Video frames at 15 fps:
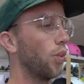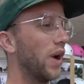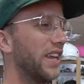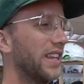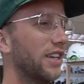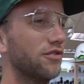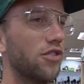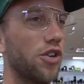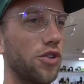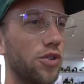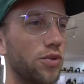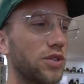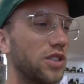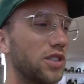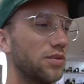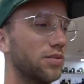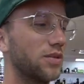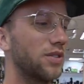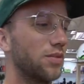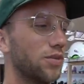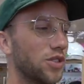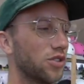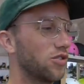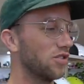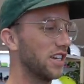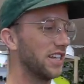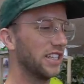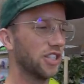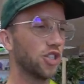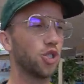way they rode was
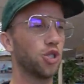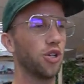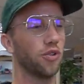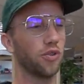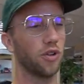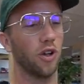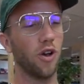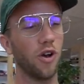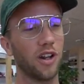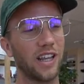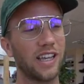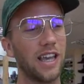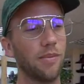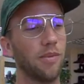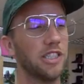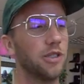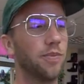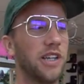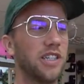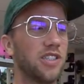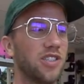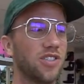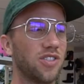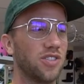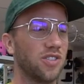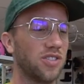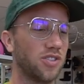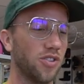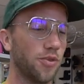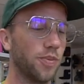great. They just trundled along and I kept my speed
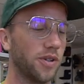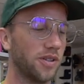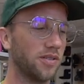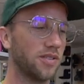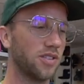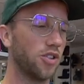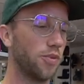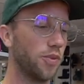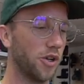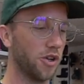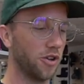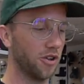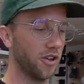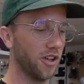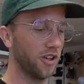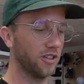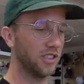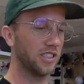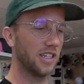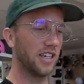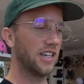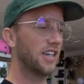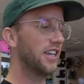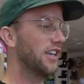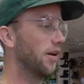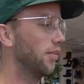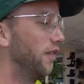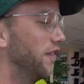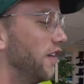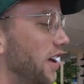super, super good on those.
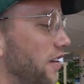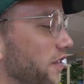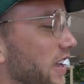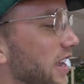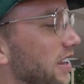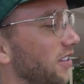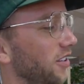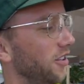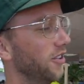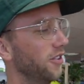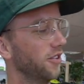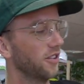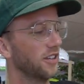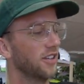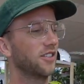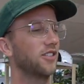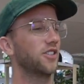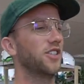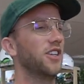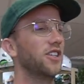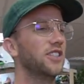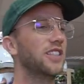Number five, K2 Trio